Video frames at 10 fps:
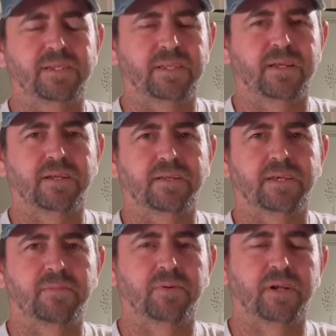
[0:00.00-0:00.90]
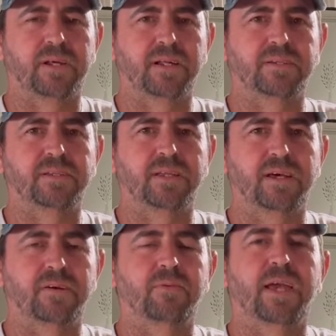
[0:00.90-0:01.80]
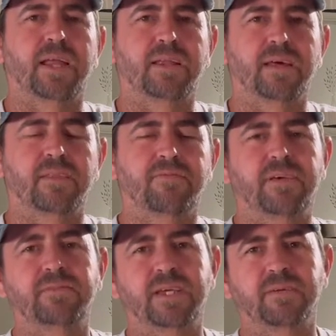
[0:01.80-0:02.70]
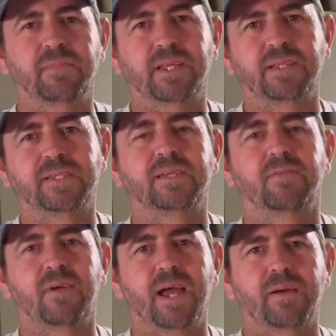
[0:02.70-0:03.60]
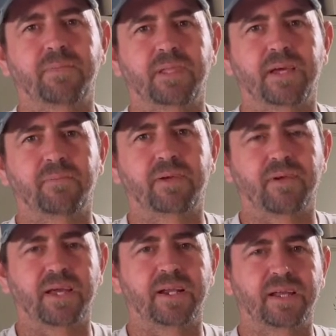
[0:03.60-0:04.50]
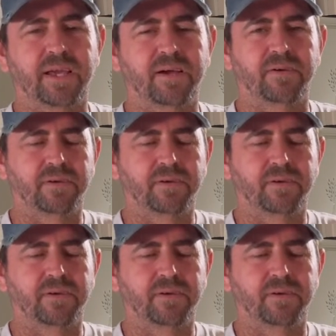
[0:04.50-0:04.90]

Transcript: And they're getting pretty close to done. We got another 15 minutes in the wrap and they'll be ready to go.